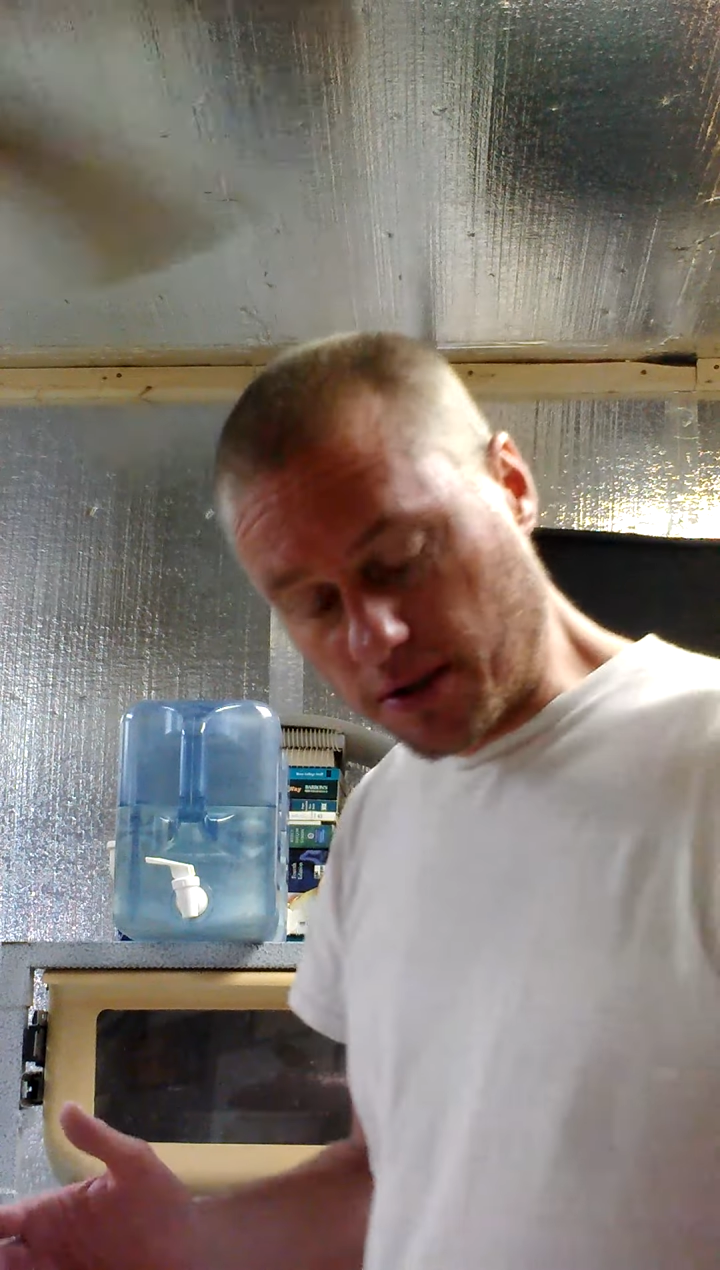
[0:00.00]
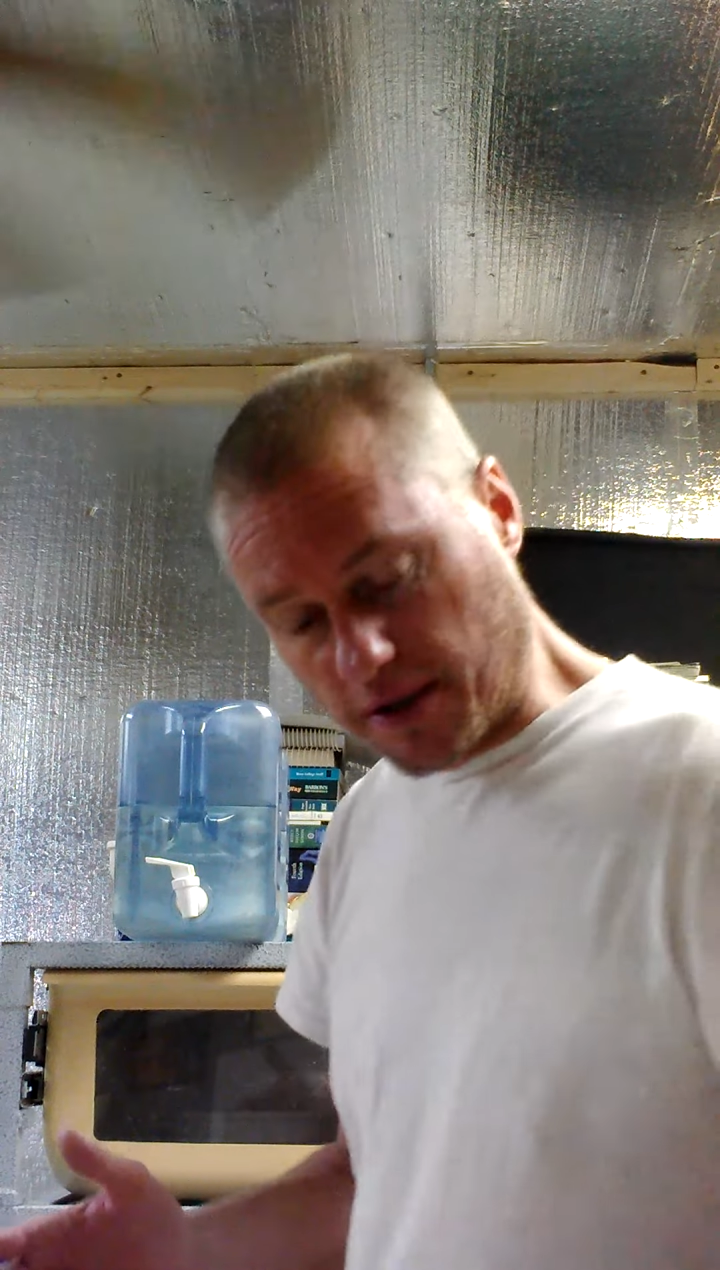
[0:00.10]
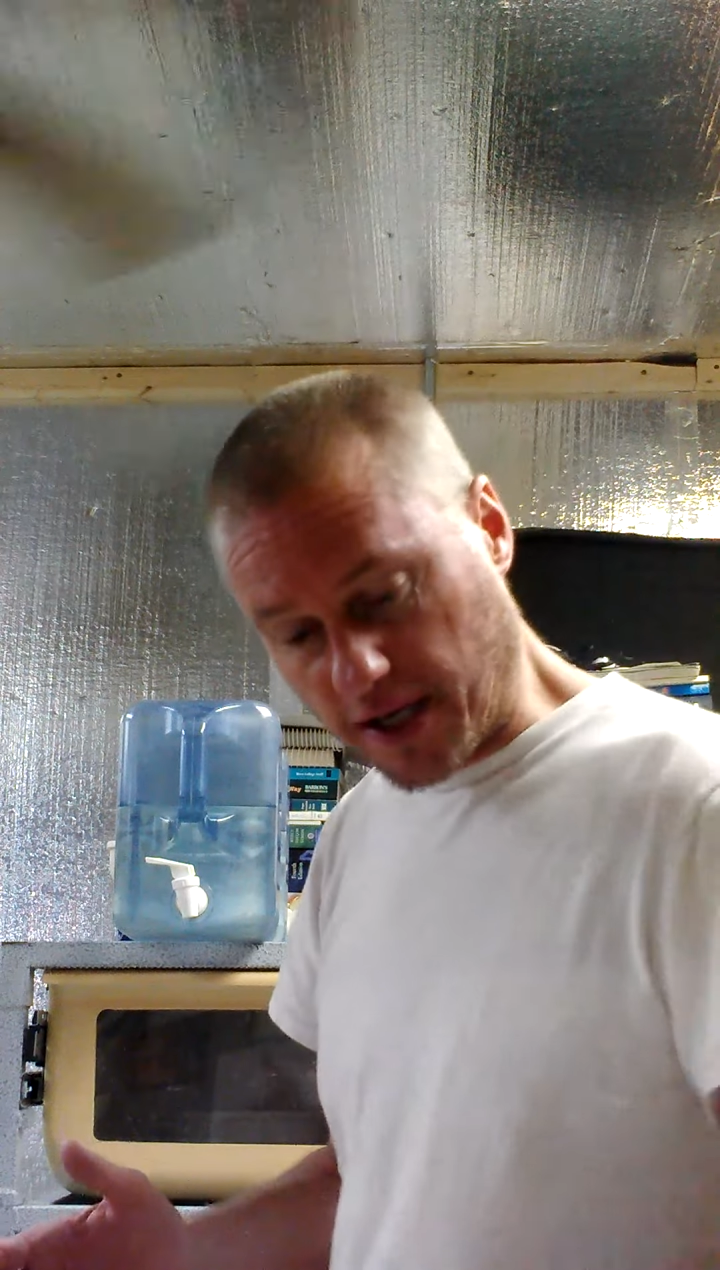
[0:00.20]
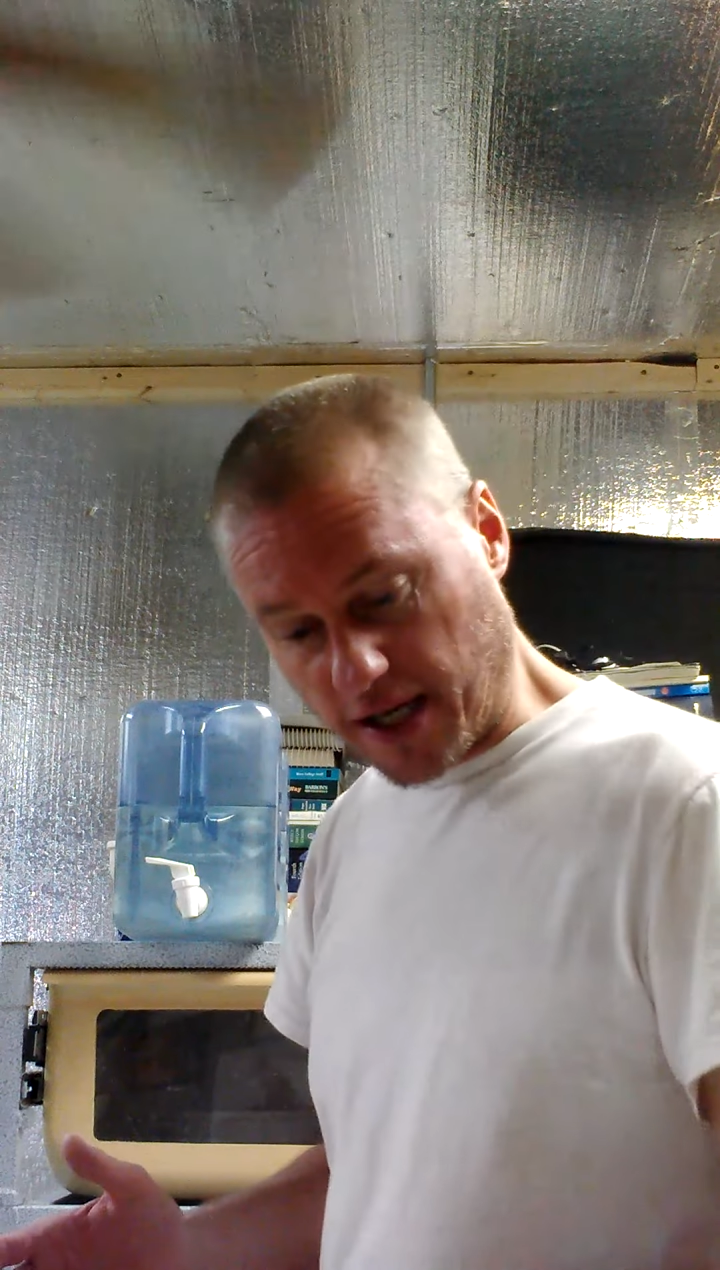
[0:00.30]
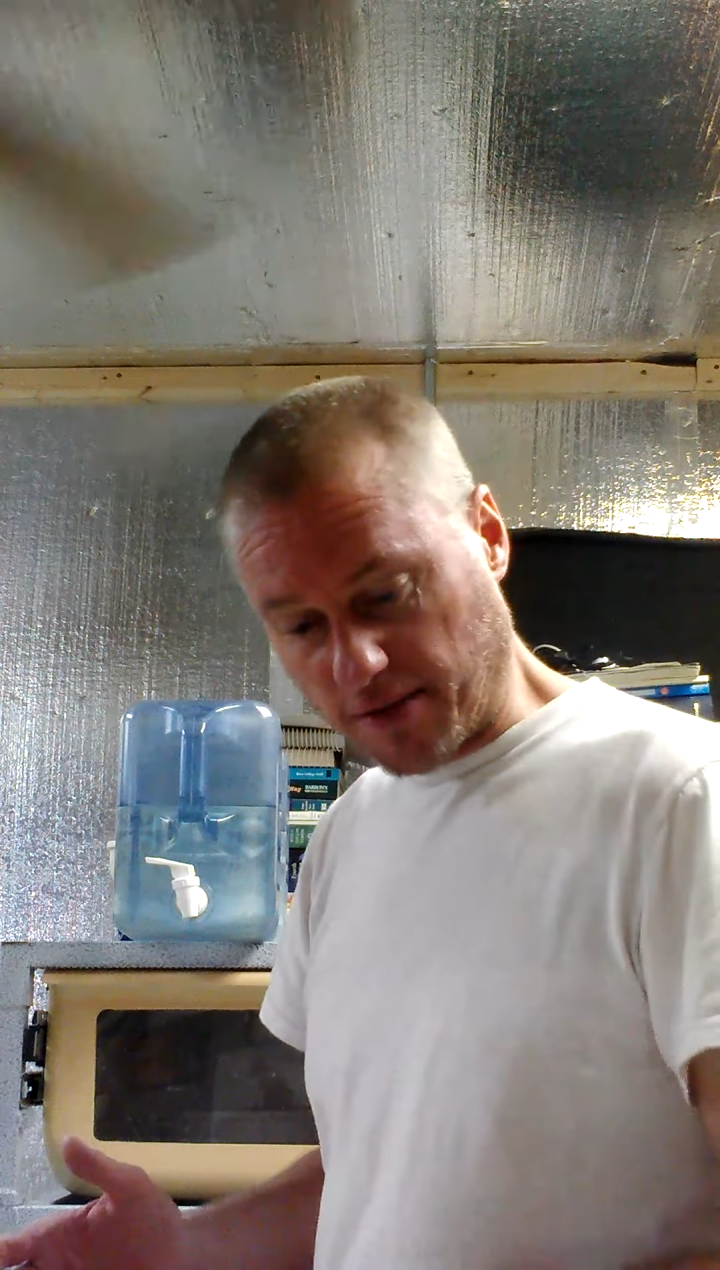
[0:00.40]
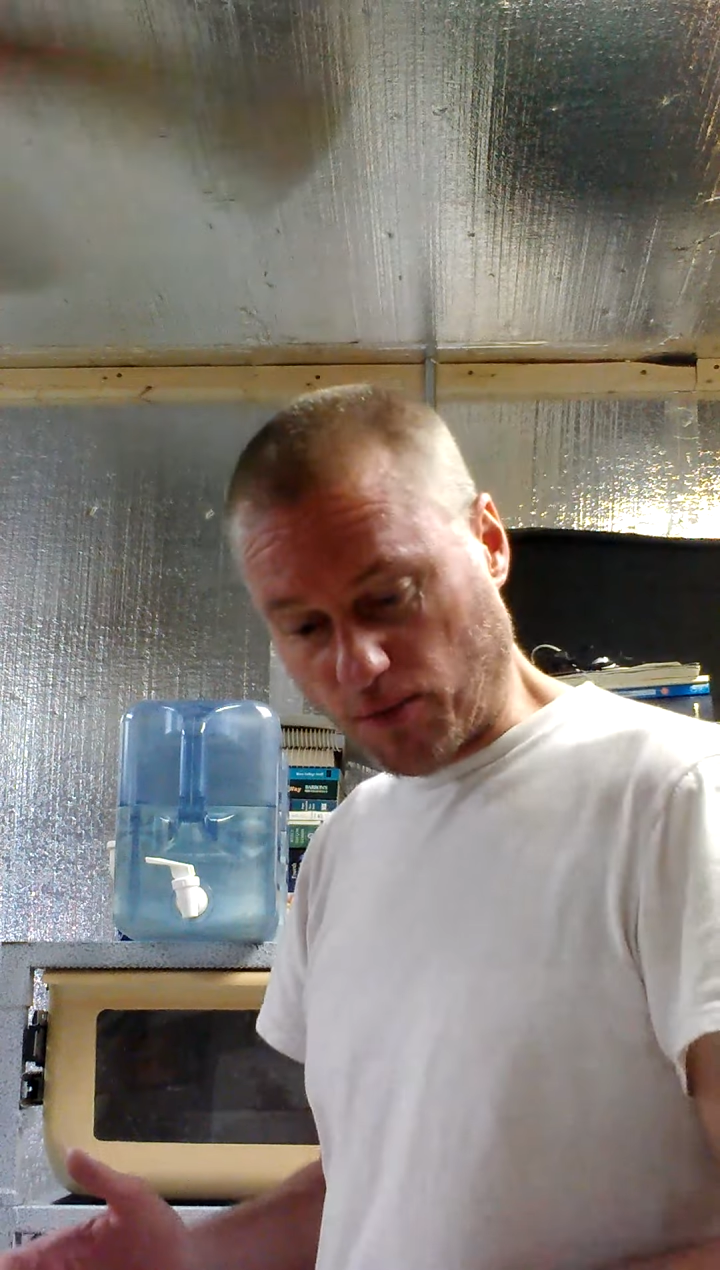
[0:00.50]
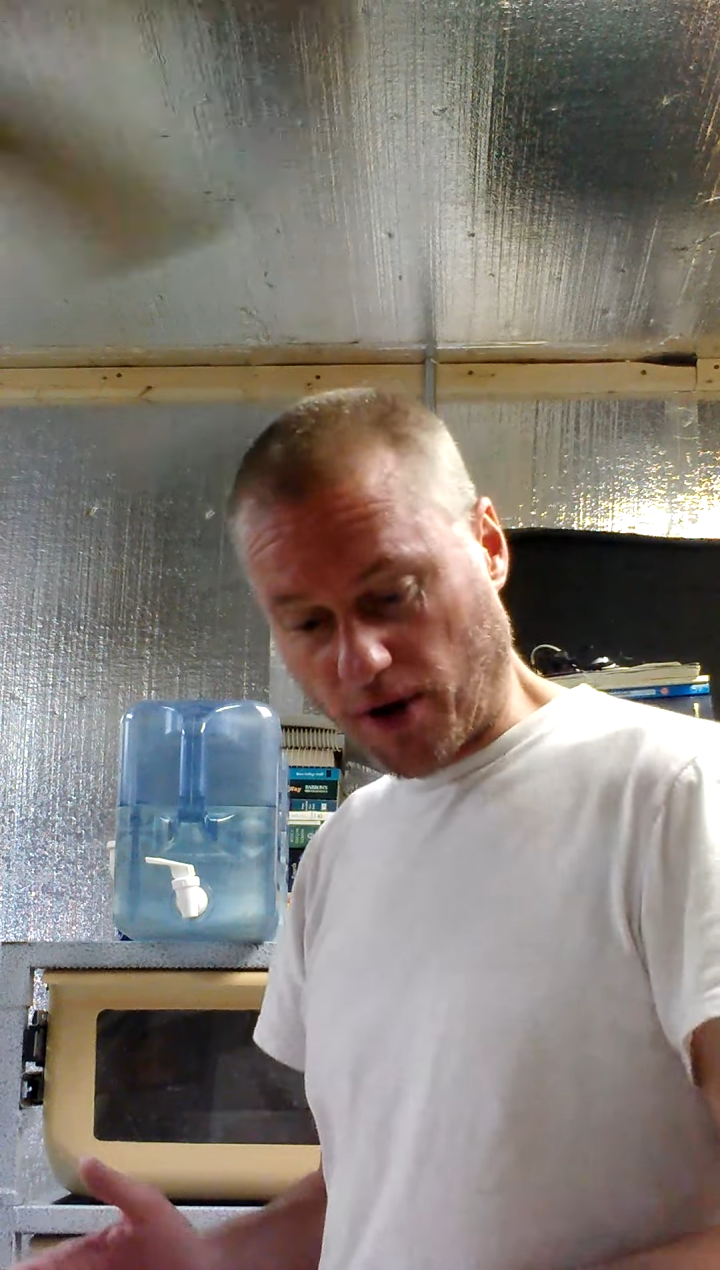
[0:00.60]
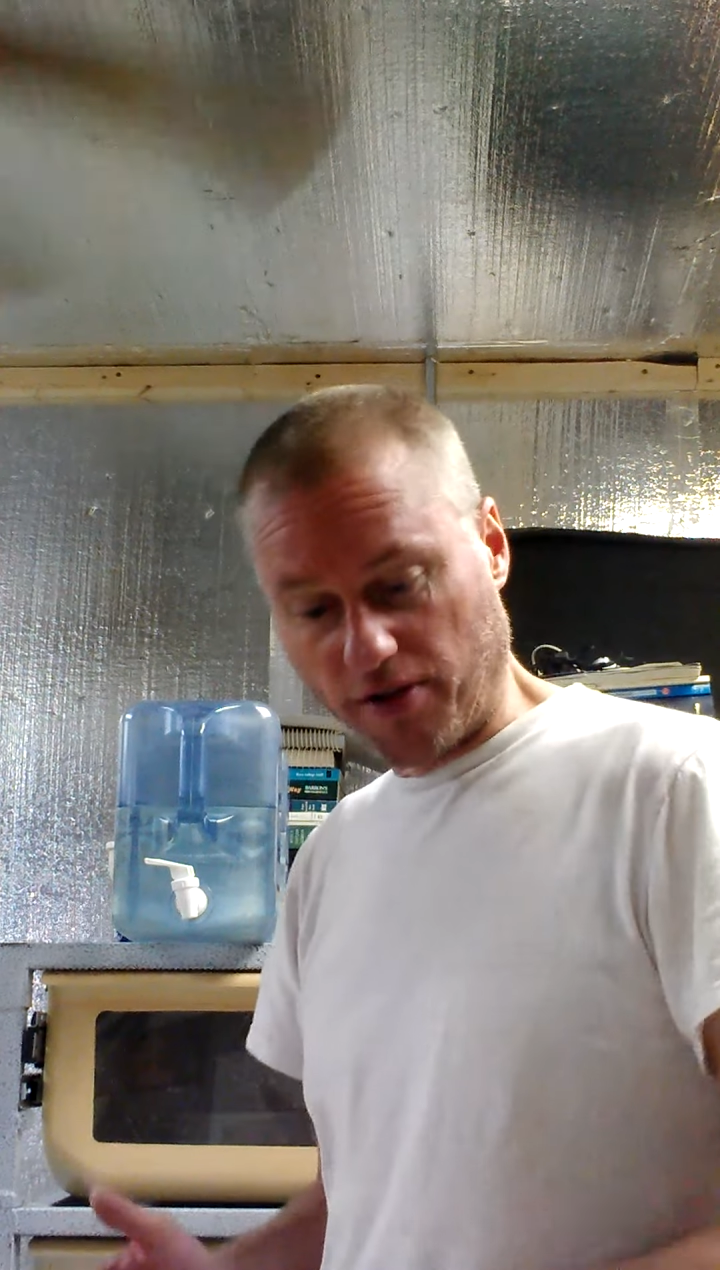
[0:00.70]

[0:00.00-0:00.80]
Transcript: and one